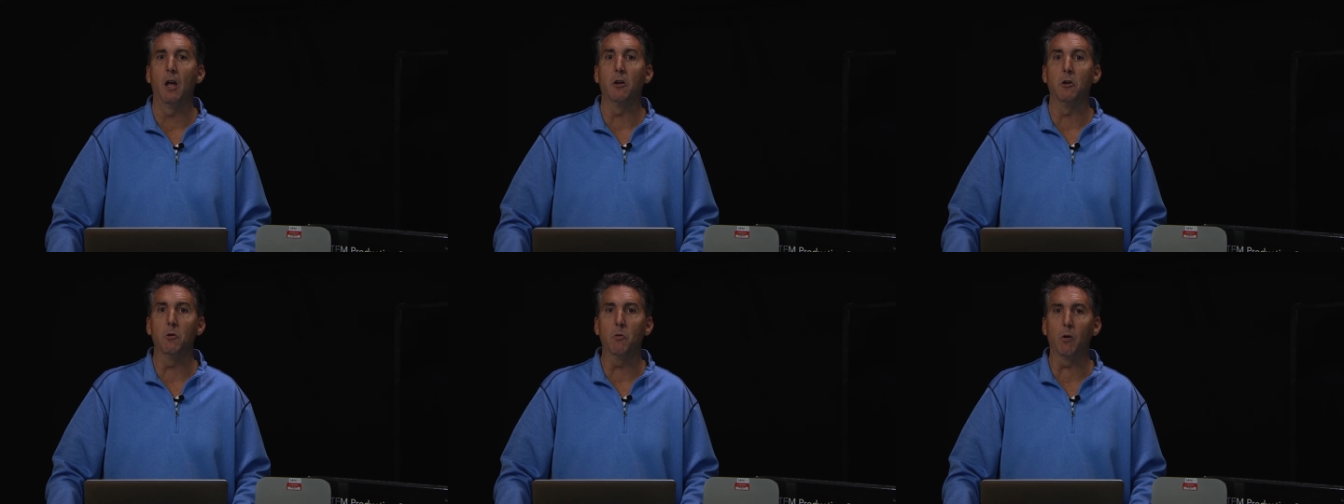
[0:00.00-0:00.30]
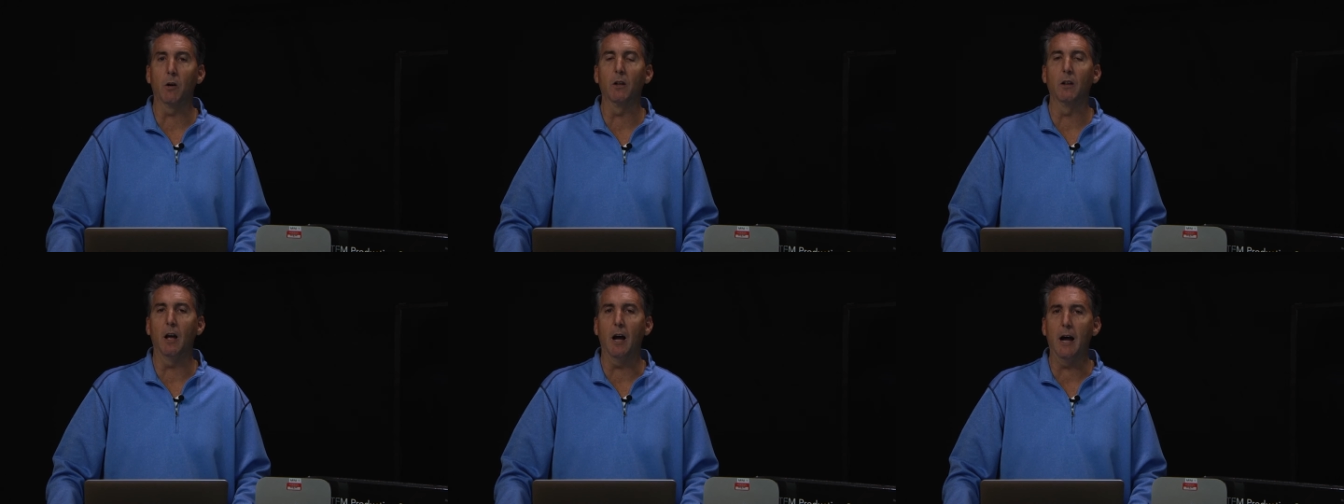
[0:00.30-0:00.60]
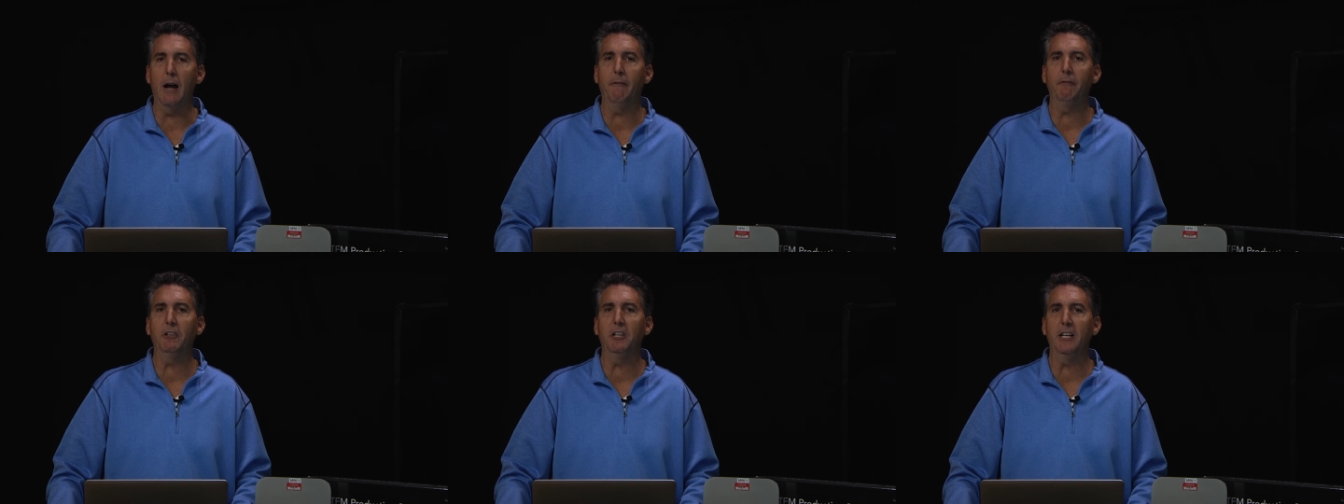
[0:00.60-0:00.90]
you are
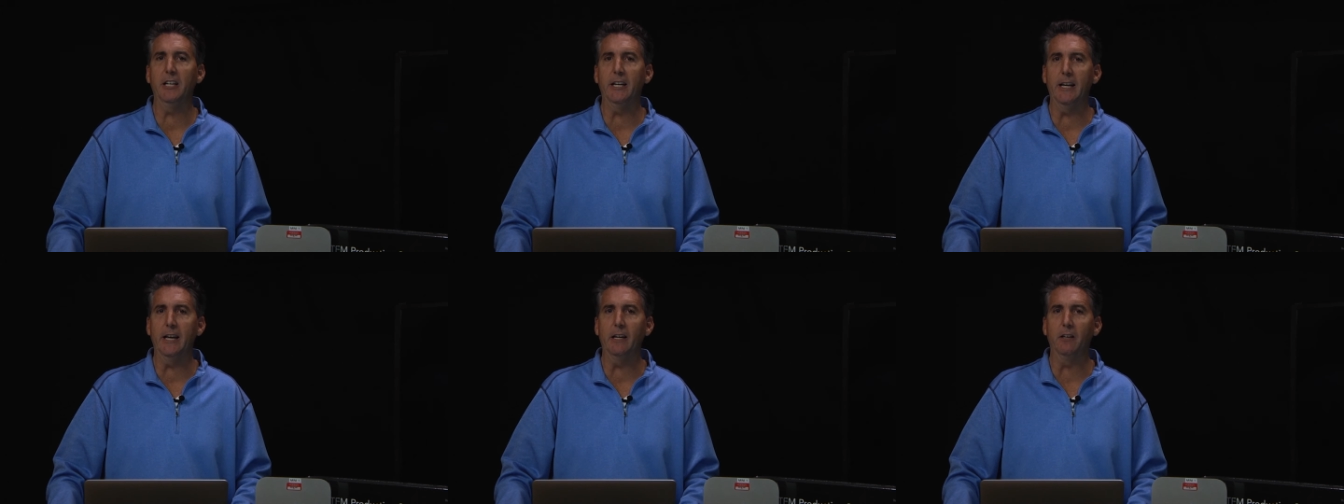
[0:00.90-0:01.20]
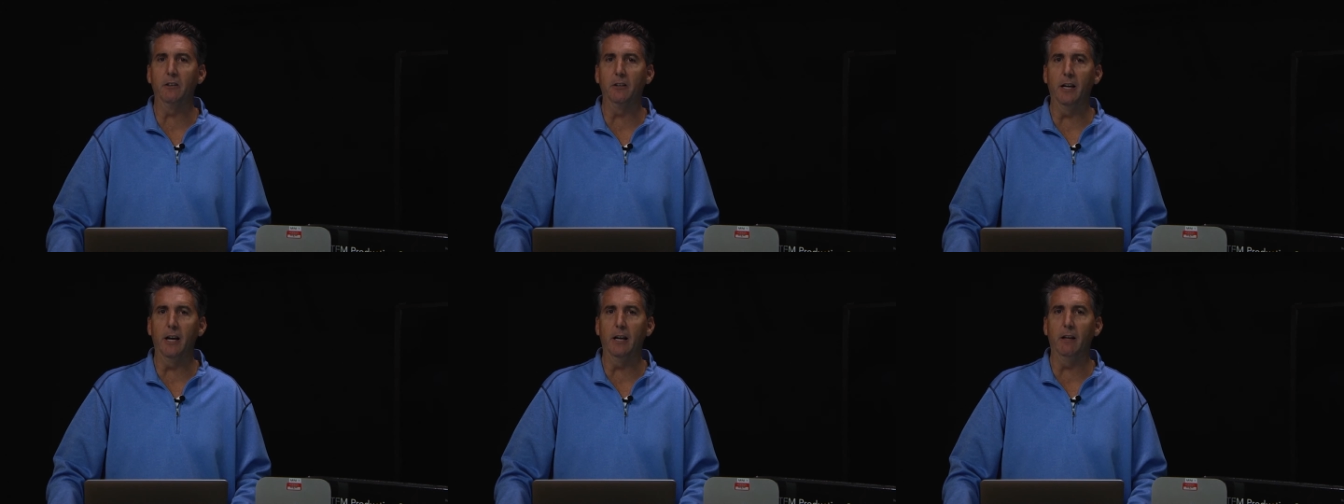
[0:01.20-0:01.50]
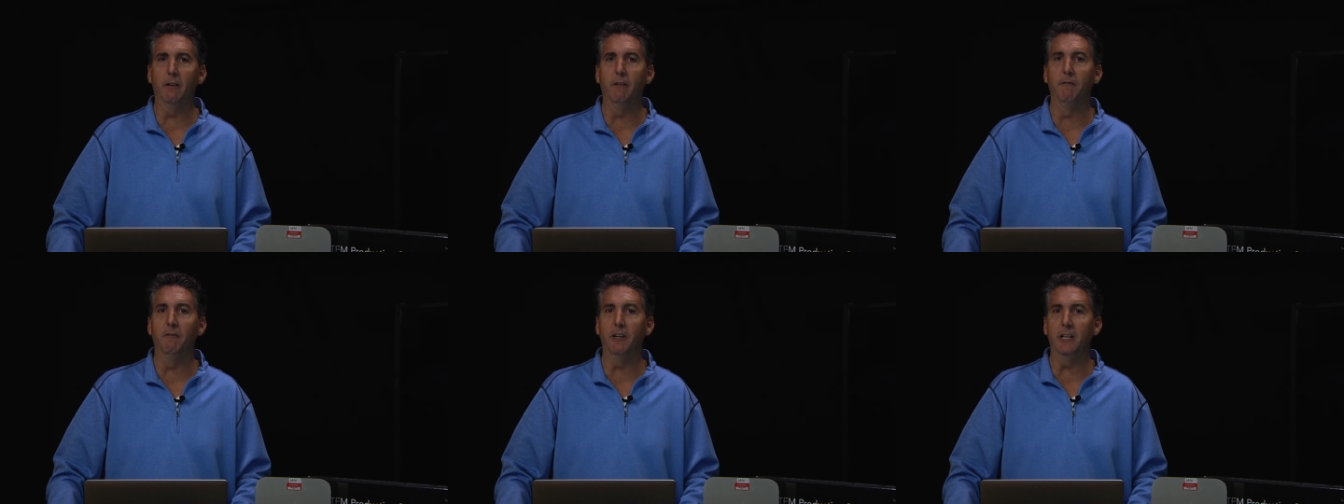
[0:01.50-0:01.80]
live to the
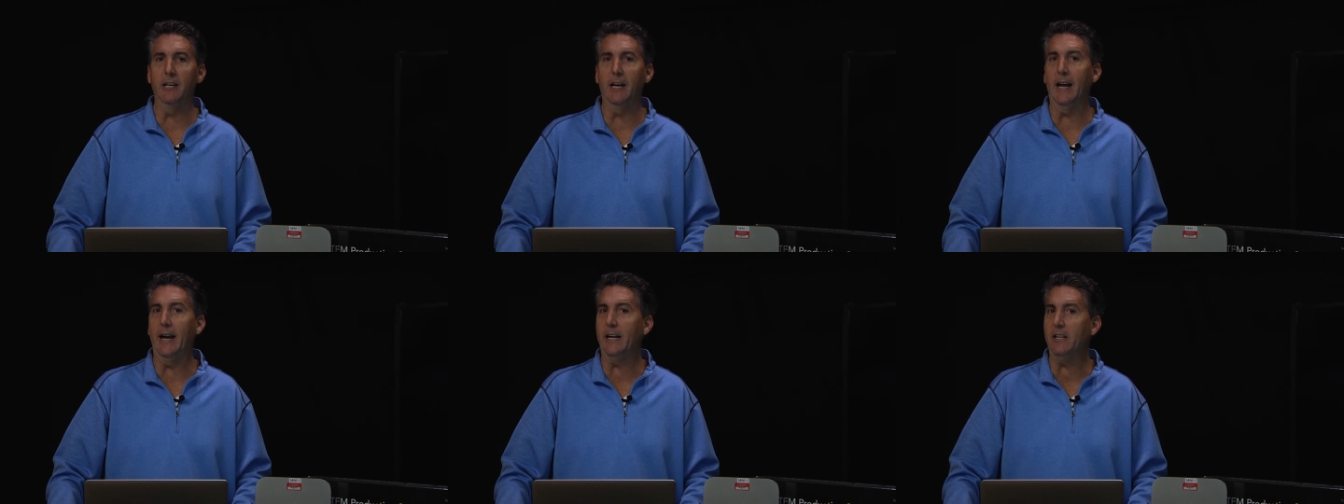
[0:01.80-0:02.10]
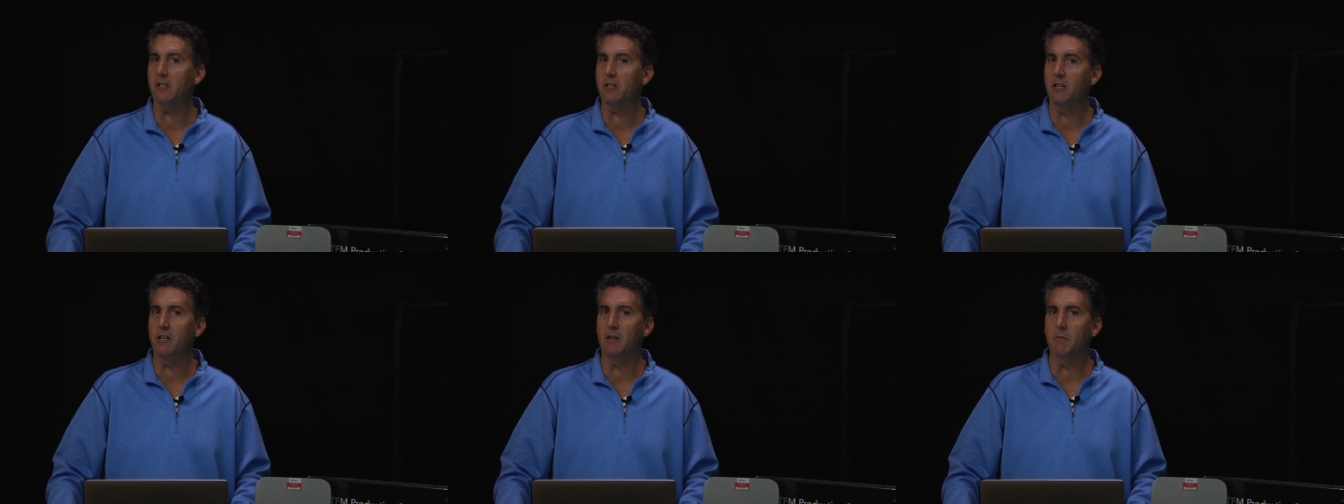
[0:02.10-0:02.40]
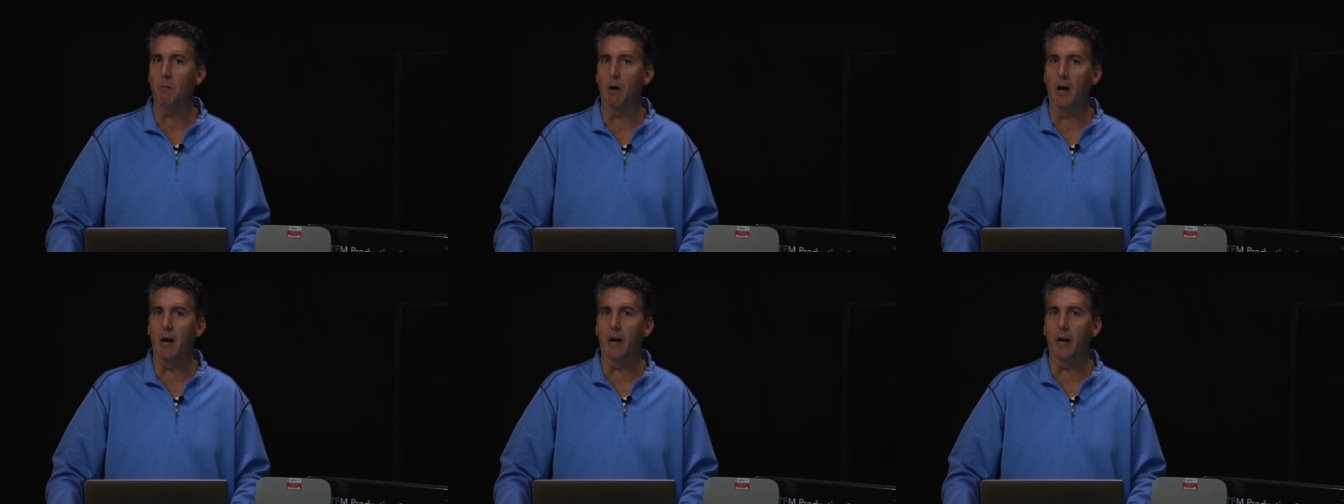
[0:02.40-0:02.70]
internet via H D
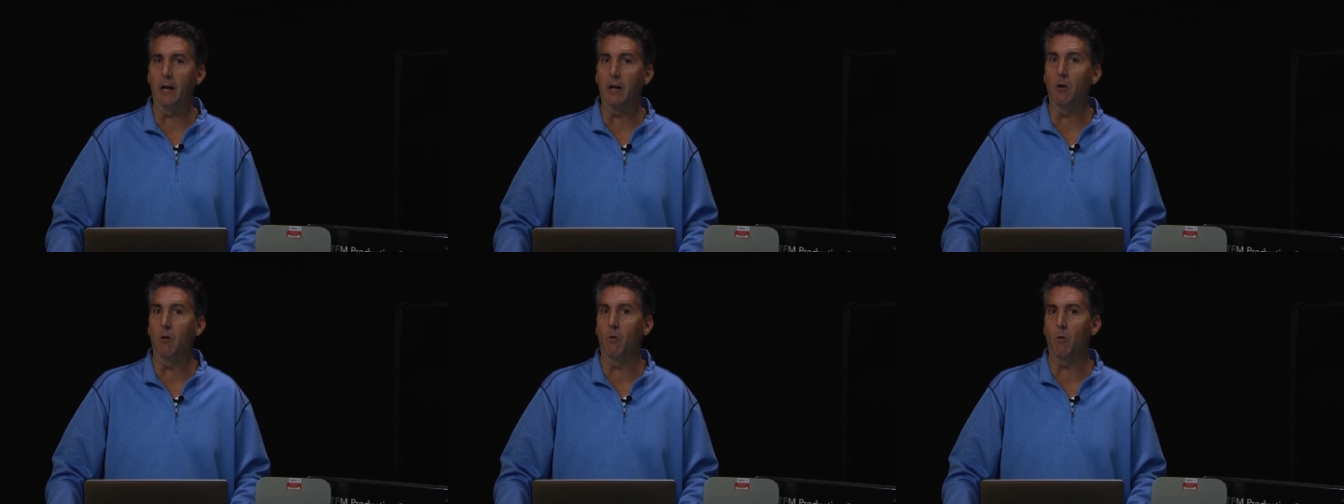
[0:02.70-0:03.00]
M I